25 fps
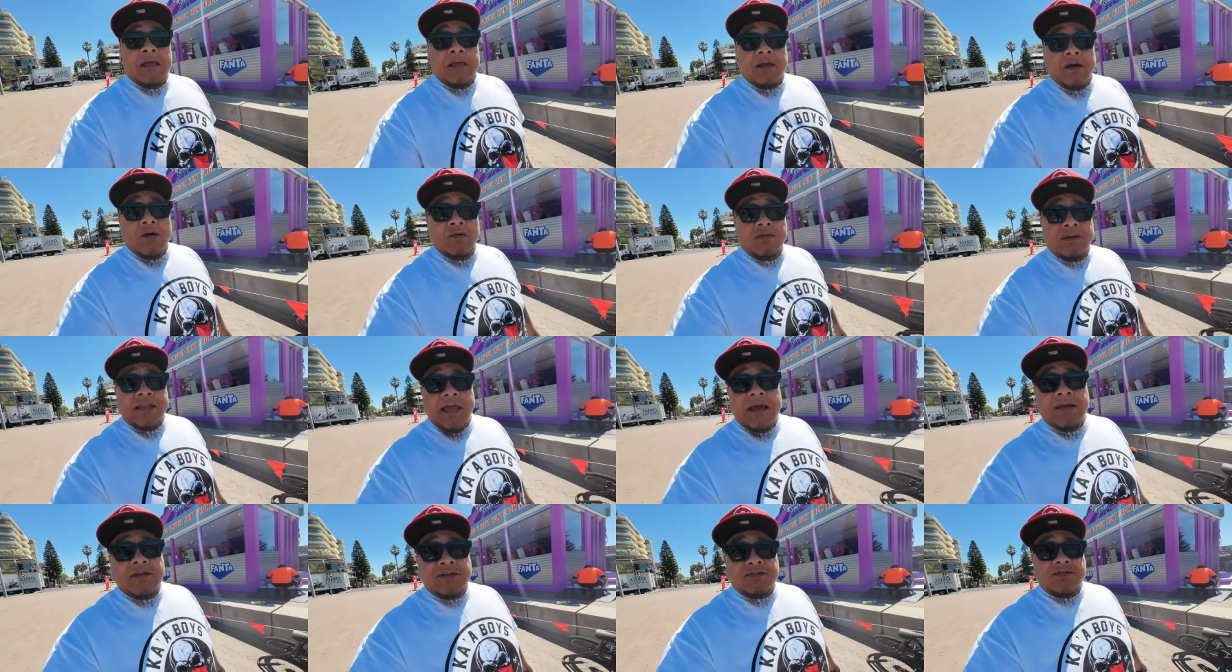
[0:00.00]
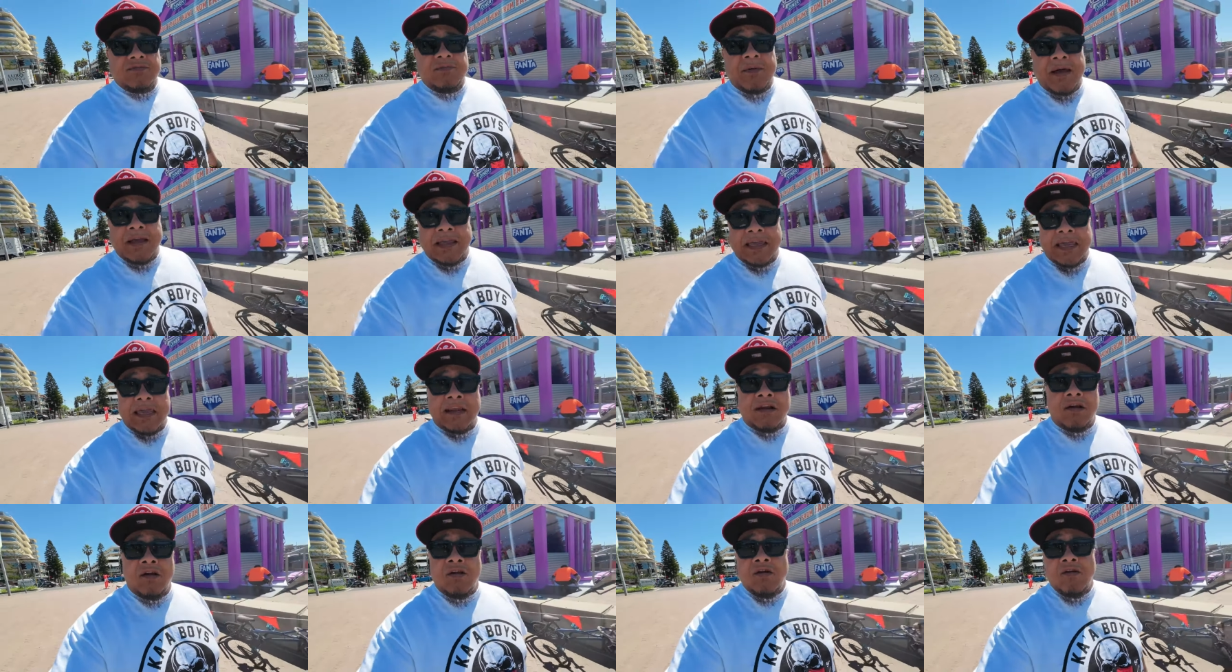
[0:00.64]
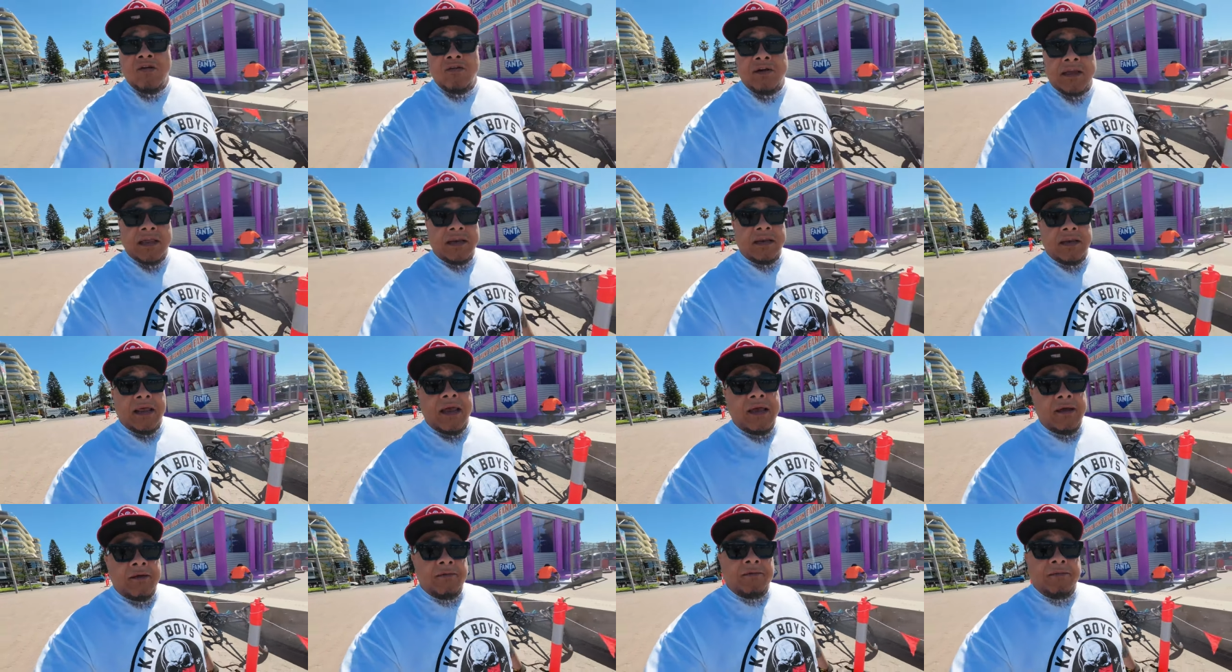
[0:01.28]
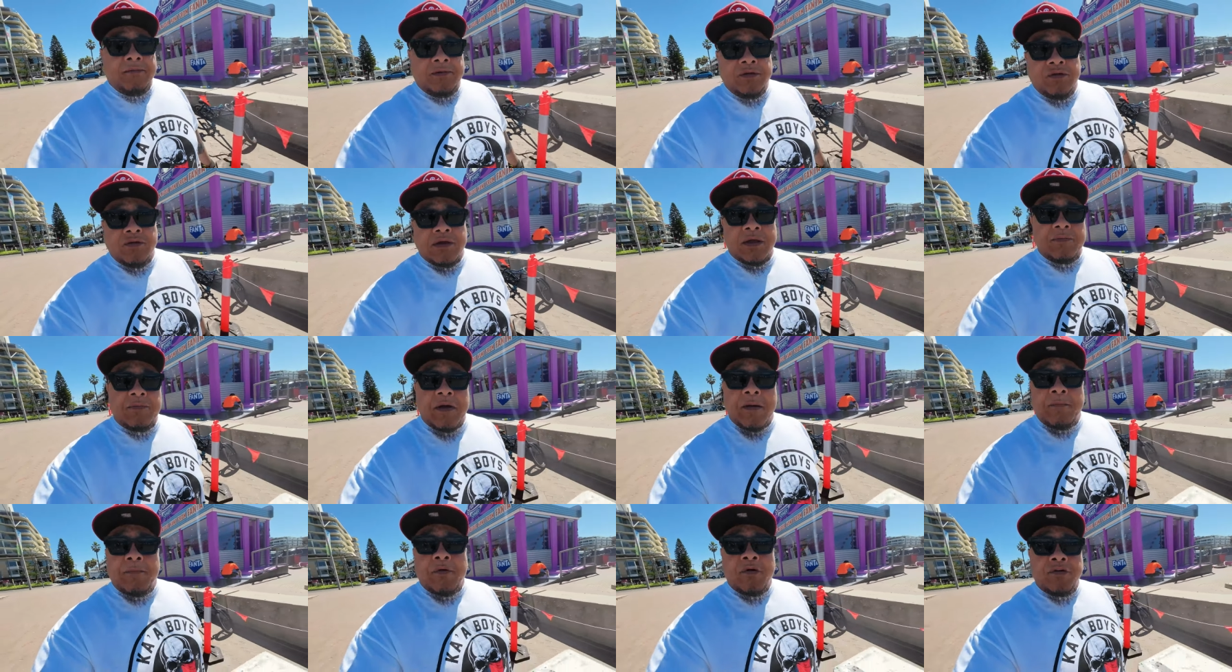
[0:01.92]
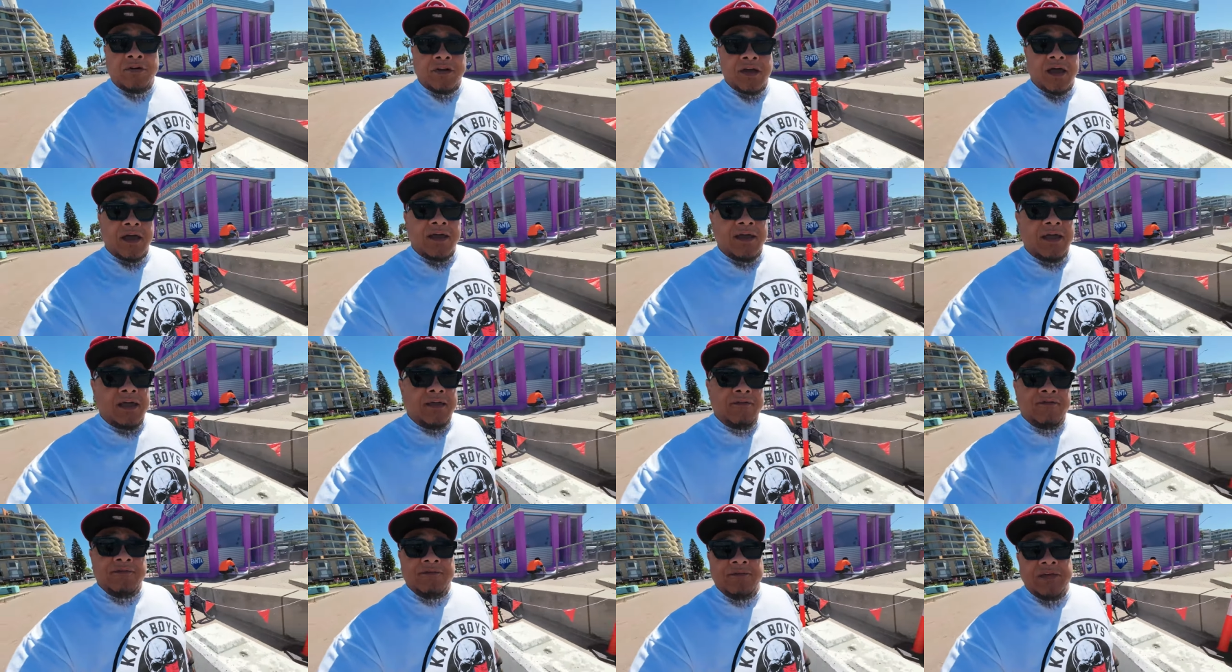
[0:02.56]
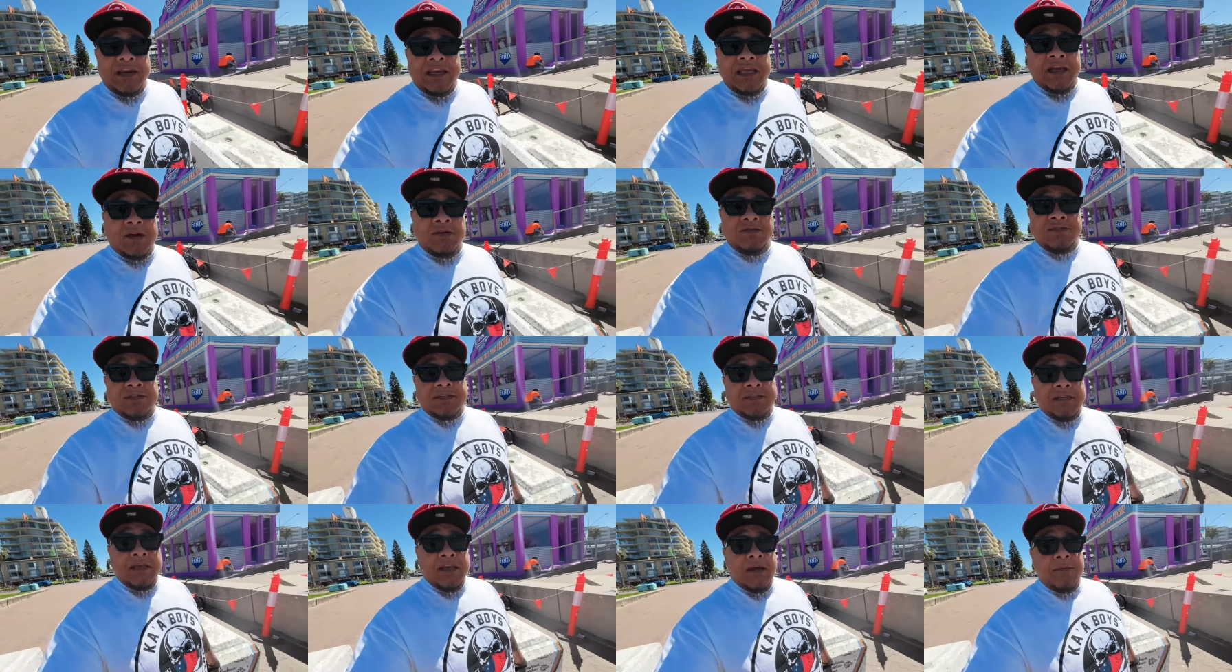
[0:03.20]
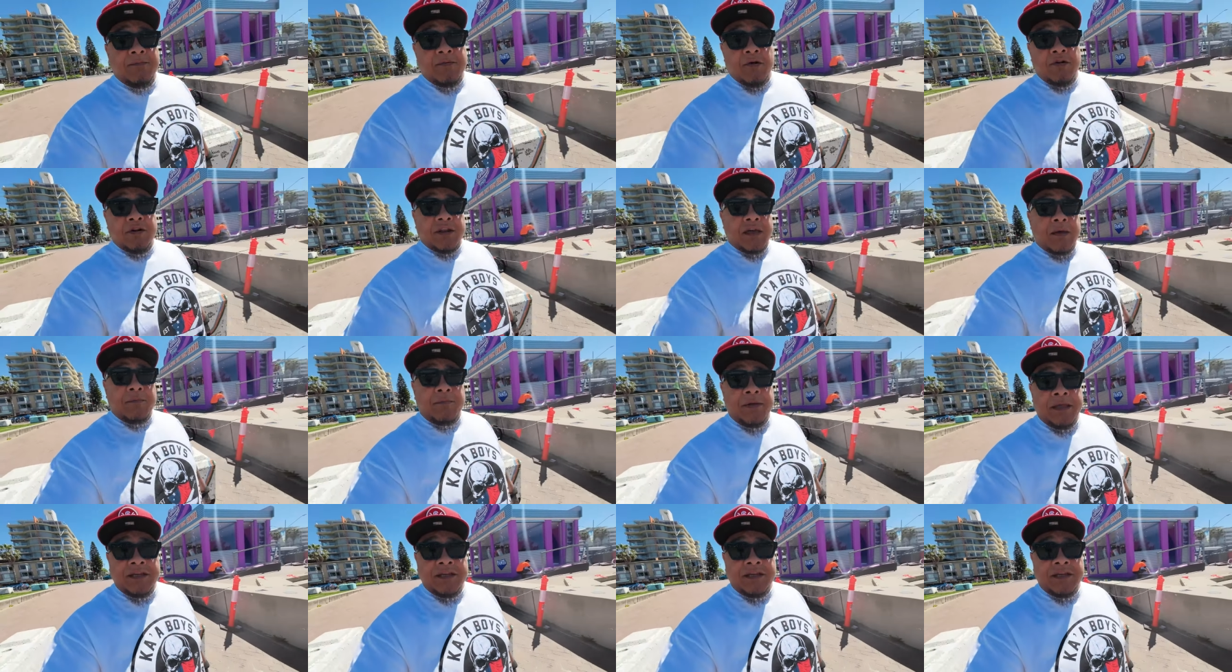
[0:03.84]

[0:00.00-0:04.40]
go down to my catalog and uh, look at my Bondi videos, Bondi